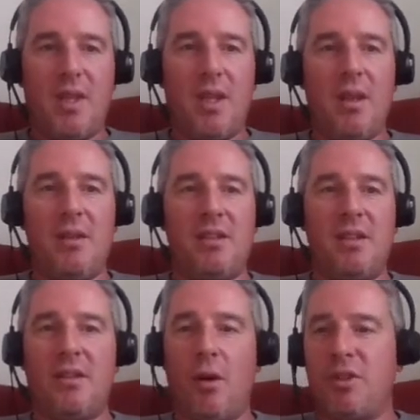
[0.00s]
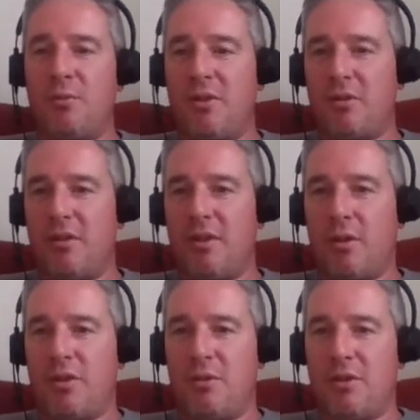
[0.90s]
this is Goldsmith Street
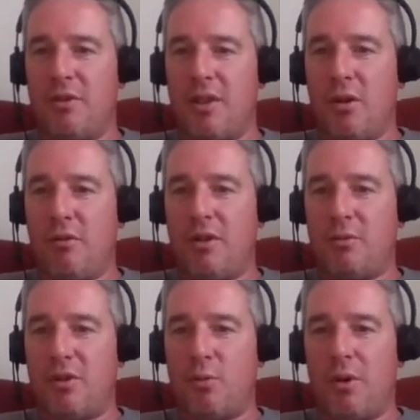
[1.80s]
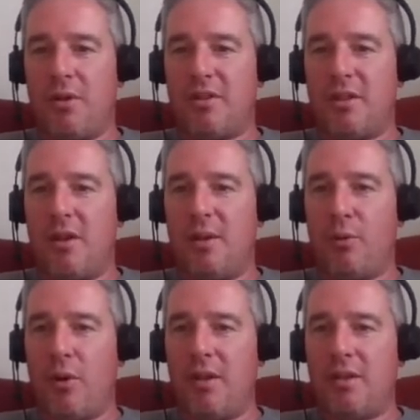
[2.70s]
in Norwich, which won the Sterling
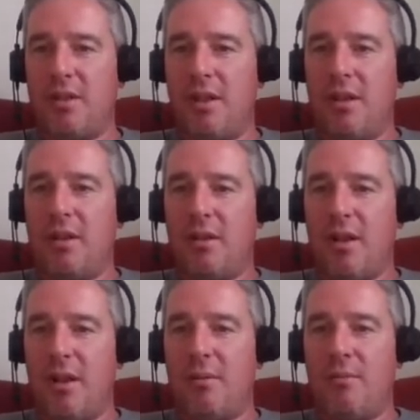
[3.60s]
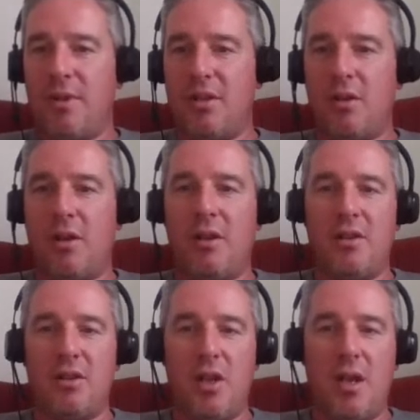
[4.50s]
Prize earlier
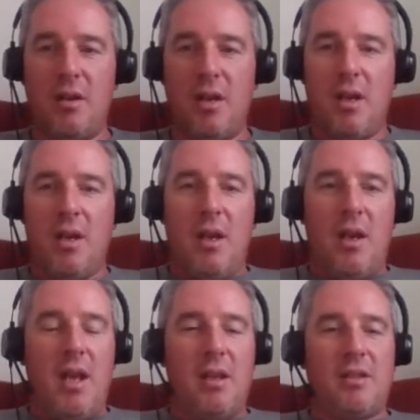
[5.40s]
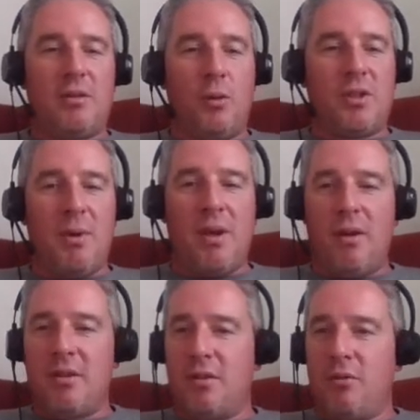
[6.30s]
this year. It's talked about
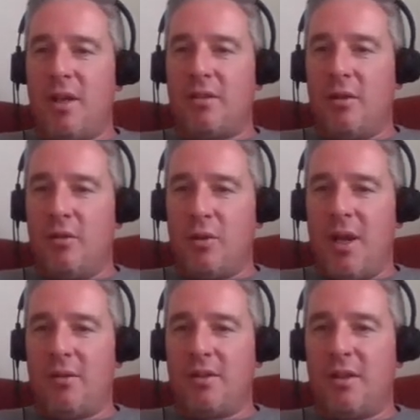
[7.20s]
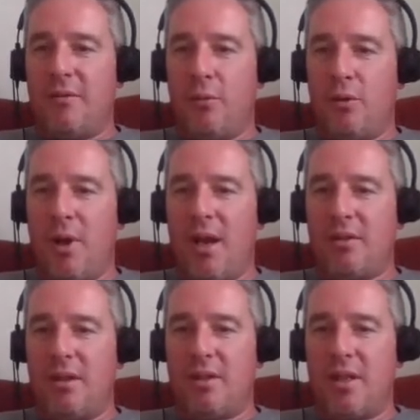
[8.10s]
as a great social housing and affordable
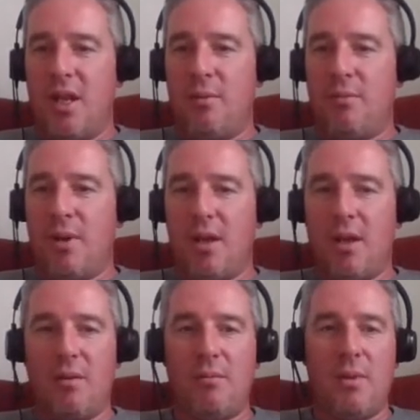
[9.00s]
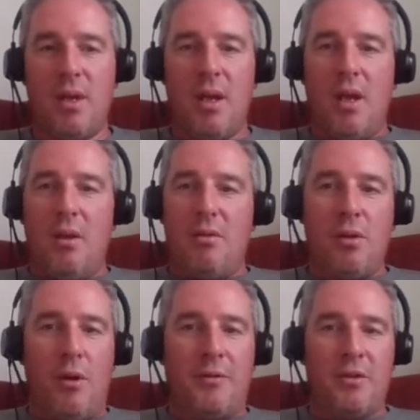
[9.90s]
housing scheme. It's not
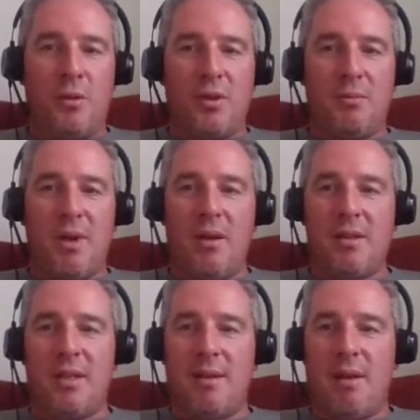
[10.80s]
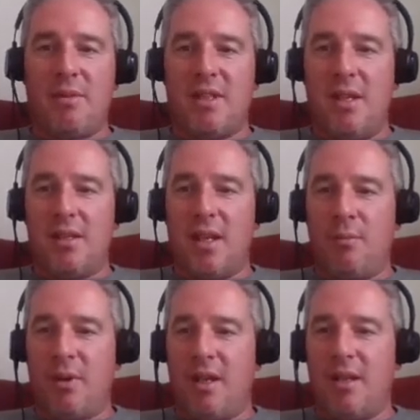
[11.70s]
often talked about as an MMC scheme,
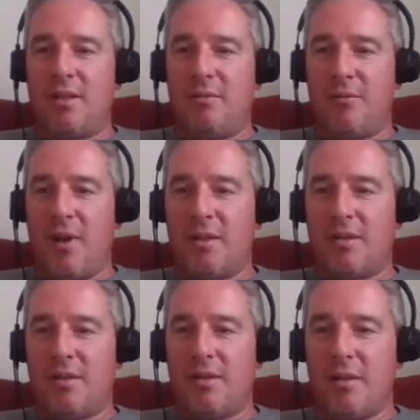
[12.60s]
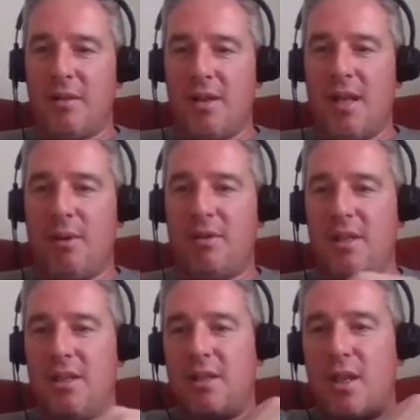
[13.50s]
but it is in fact an
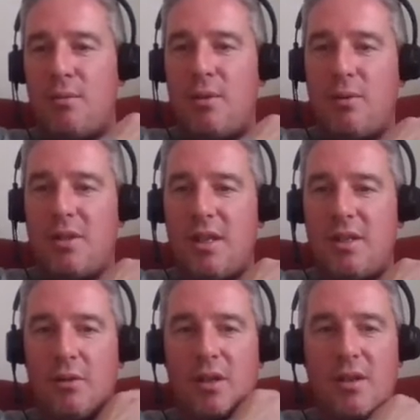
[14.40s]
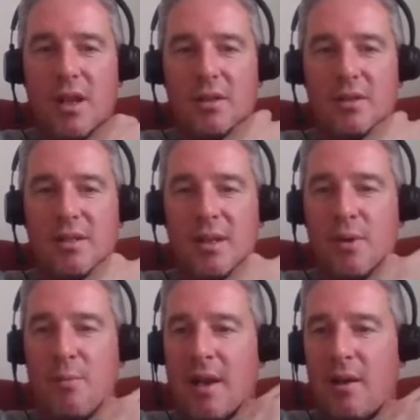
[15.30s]
MMC scheme. It's got a timber
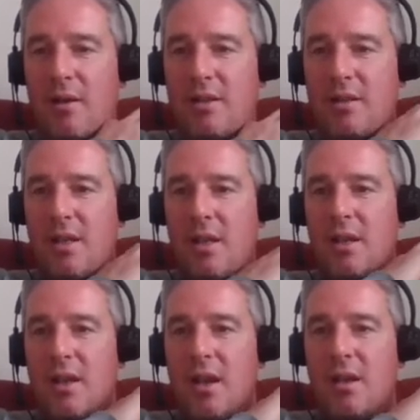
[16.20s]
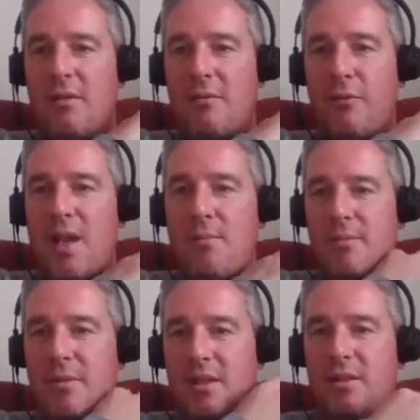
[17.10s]
panelized frame
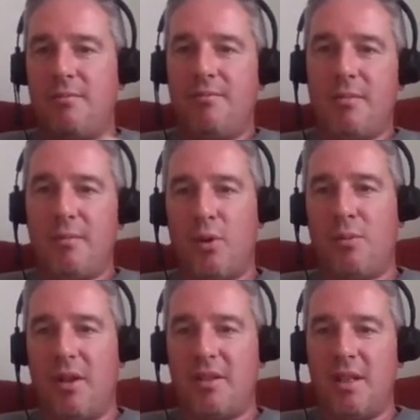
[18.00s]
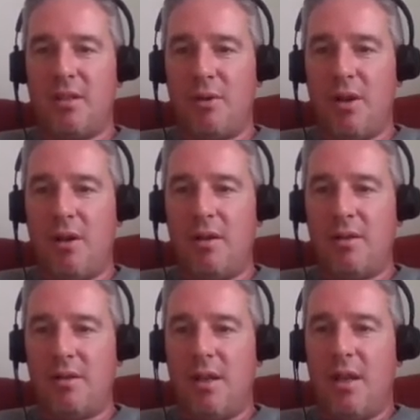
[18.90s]
system built by Signum in Ireland
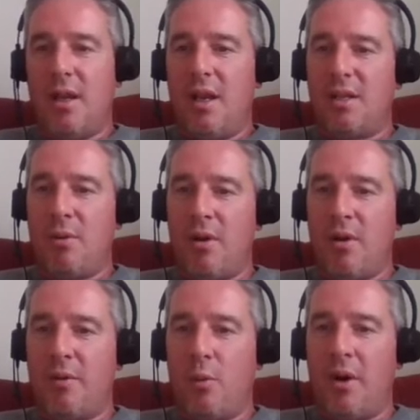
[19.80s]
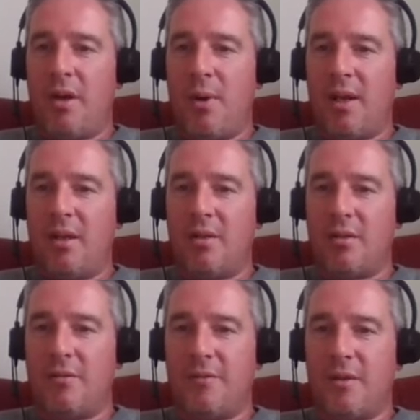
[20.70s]
as part of a wider package
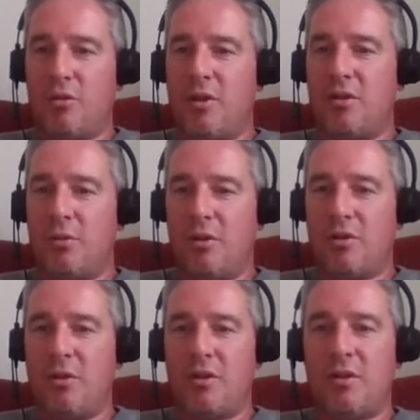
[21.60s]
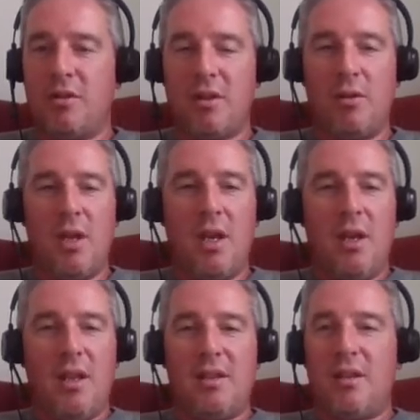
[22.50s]
of traditional construction. So
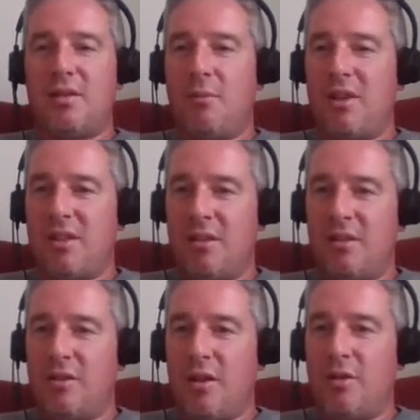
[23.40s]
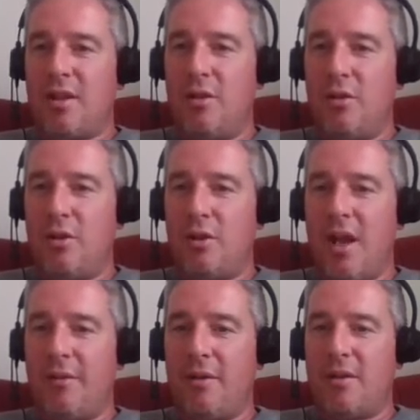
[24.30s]
to some extent, this shows how you can
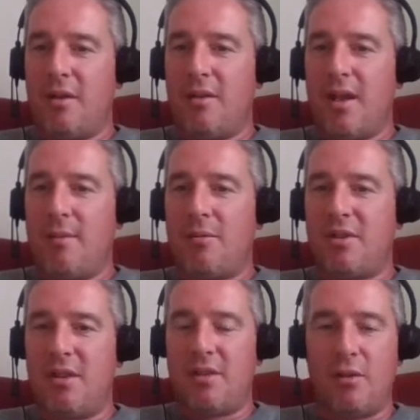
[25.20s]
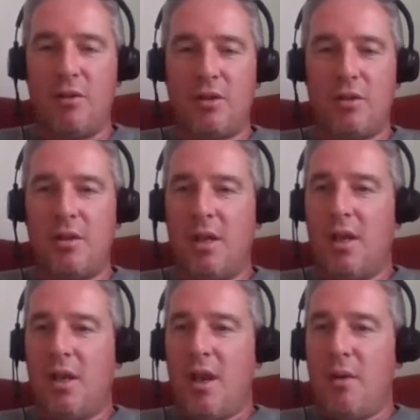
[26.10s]
have an MMC solution,
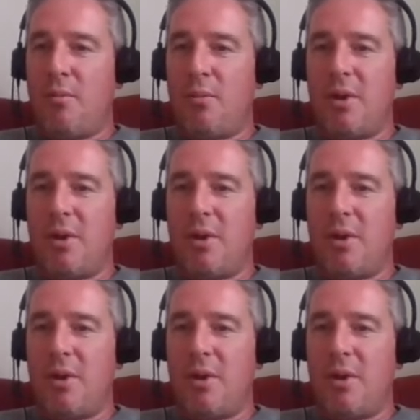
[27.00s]
but